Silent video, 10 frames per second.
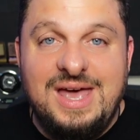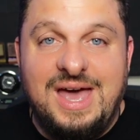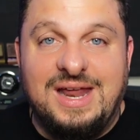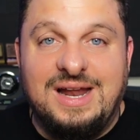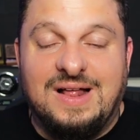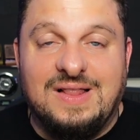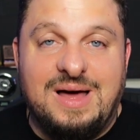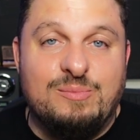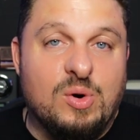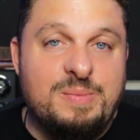and a
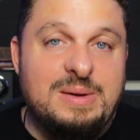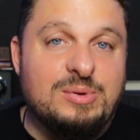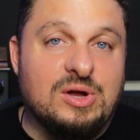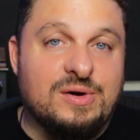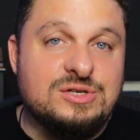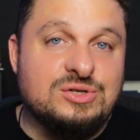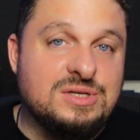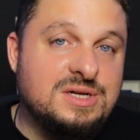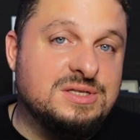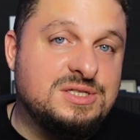lot more people are
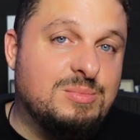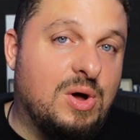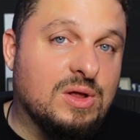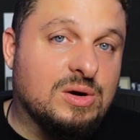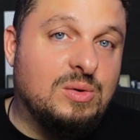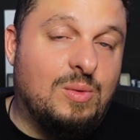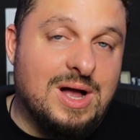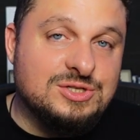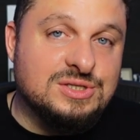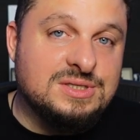interested in smaller
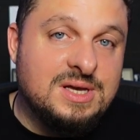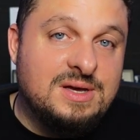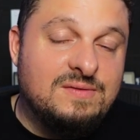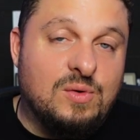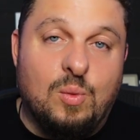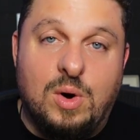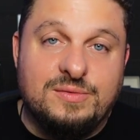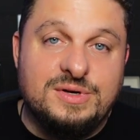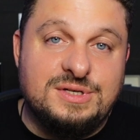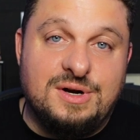watches for one
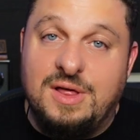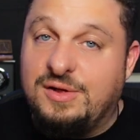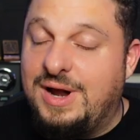reason or another.